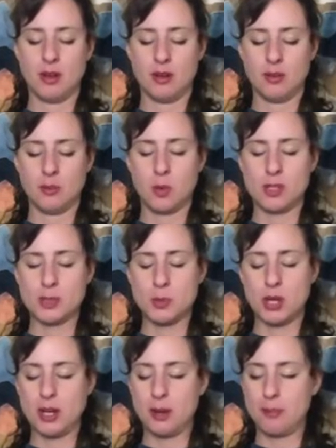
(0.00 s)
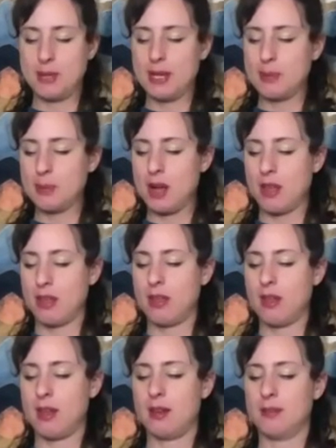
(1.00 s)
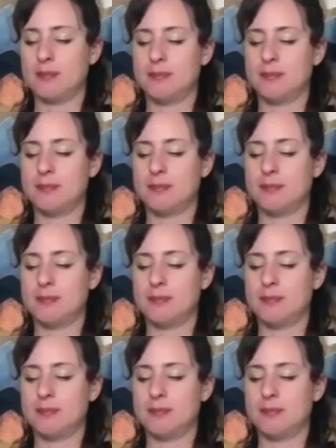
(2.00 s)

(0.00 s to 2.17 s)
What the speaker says: Once more here, big breath in.